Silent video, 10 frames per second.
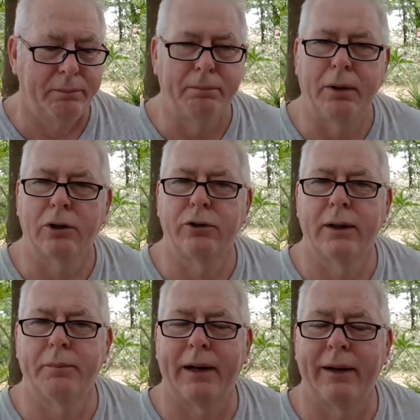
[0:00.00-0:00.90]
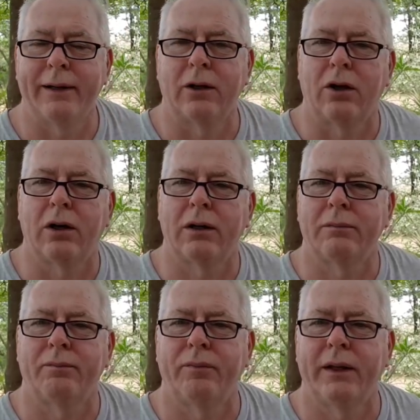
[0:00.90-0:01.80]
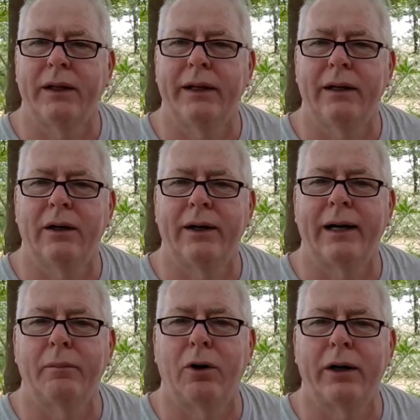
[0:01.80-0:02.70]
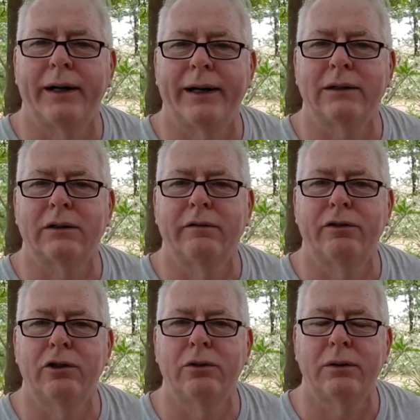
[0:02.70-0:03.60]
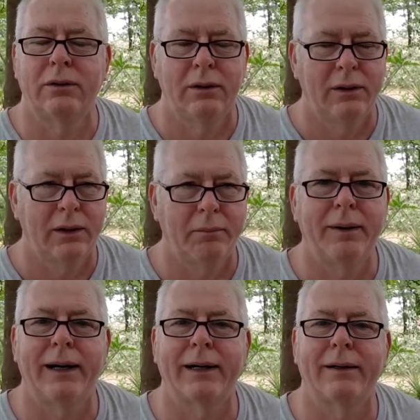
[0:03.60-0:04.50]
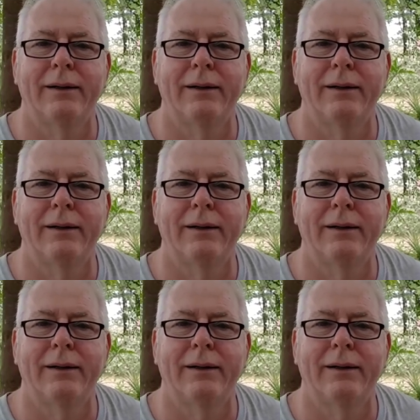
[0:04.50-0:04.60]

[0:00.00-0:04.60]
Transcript: pottering about in the garden, go down to market, get some food, come back.